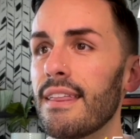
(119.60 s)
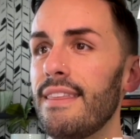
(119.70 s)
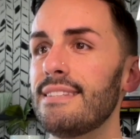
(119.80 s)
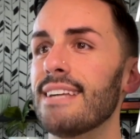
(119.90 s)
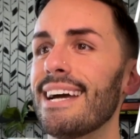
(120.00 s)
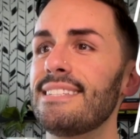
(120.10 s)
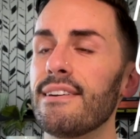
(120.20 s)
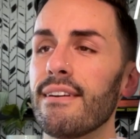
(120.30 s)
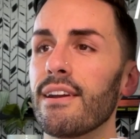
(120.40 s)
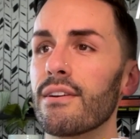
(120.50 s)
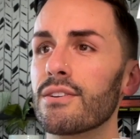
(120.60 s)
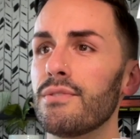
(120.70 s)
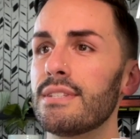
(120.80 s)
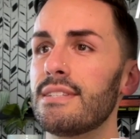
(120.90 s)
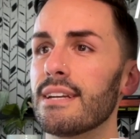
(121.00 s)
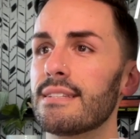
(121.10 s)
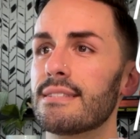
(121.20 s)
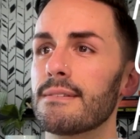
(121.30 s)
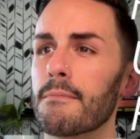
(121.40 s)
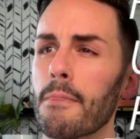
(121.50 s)
These dietary
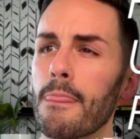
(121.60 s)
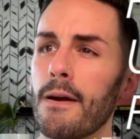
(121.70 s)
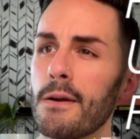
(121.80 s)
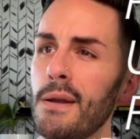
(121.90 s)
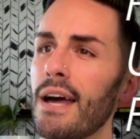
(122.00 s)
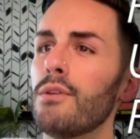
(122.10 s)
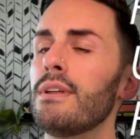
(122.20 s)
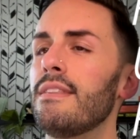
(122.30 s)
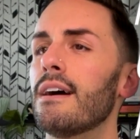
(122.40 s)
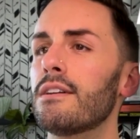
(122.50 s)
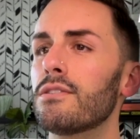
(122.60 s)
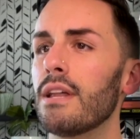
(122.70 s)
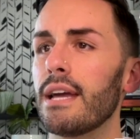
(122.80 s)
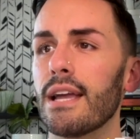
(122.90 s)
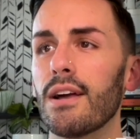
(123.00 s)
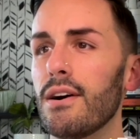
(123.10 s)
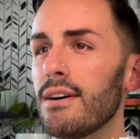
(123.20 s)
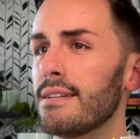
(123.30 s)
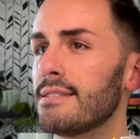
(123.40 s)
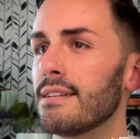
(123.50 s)
characteristics are not only the underlying
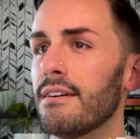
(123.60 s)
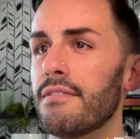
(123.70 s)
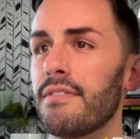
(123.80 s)
cause of